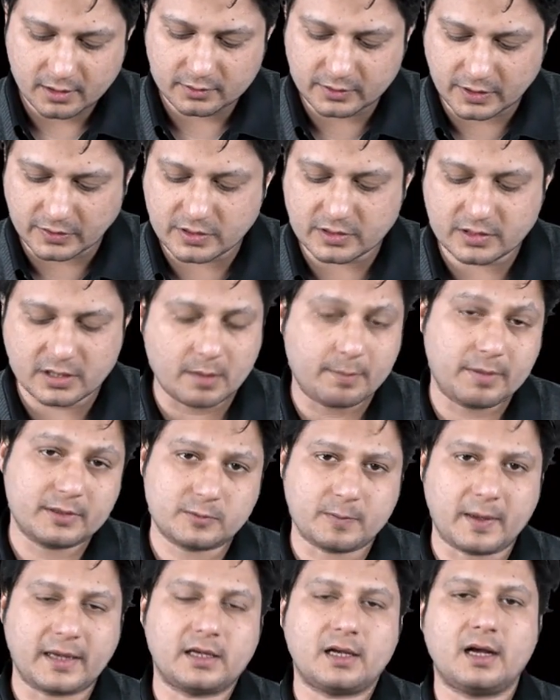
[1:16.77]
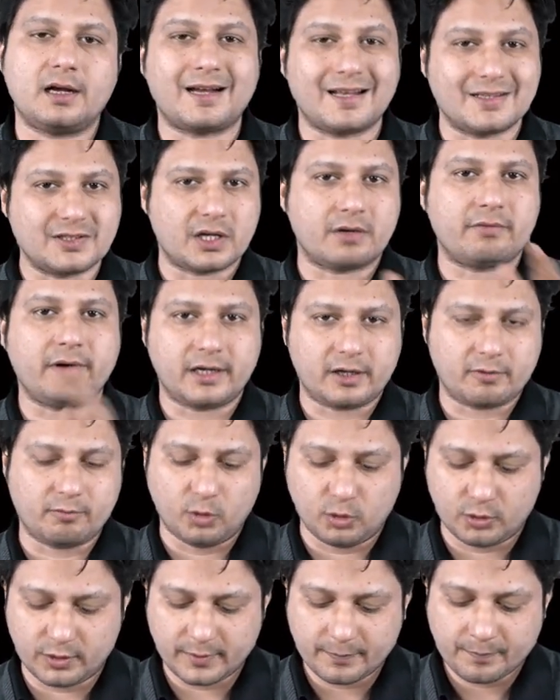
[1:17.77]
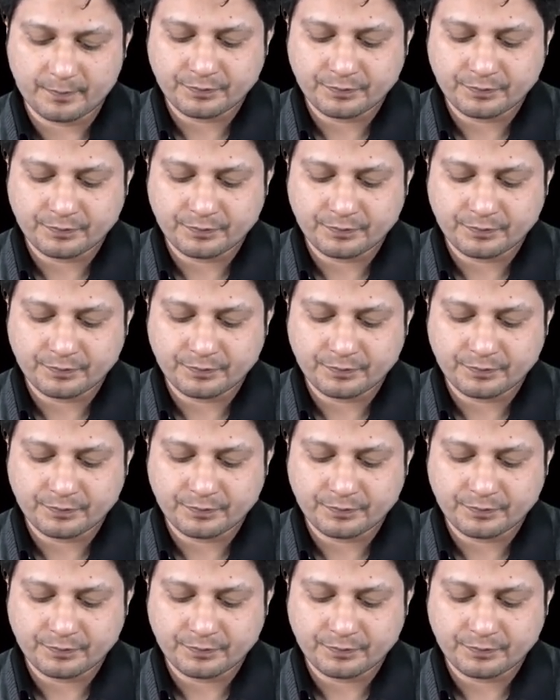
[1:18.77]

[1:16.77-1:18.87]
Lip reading: This is hip spica conservative mode.